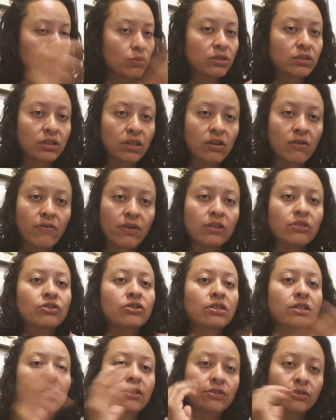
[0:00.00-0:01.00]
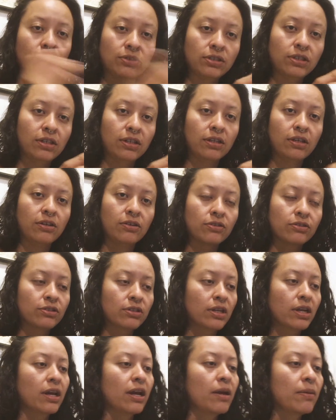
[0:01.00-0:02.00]
this intervention as you see it here
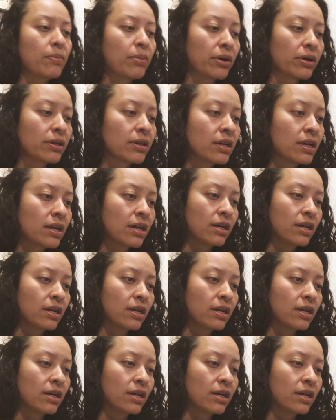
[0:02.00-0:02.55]
today, but